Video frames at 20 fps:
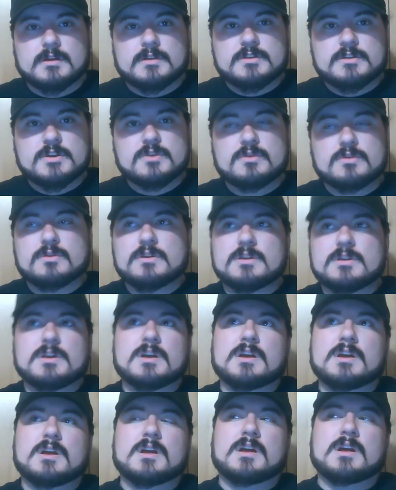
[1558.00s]

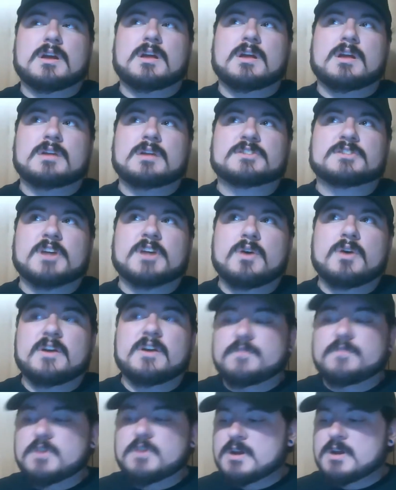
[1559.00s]
And so
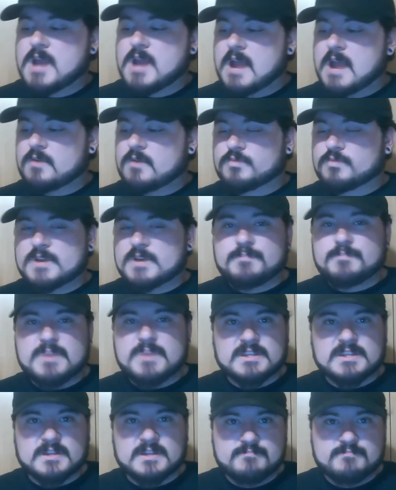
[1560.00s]
if you're not reaping the